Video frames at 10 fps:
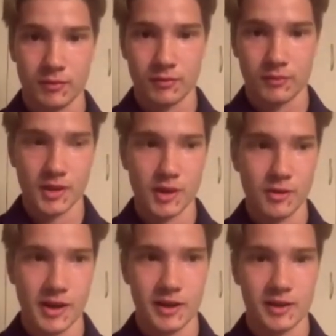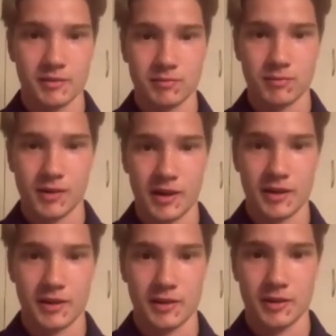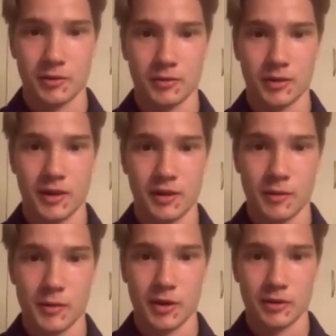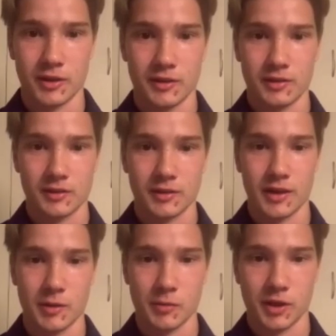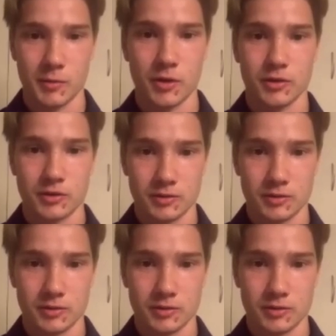No, I don't care about that. I can play both.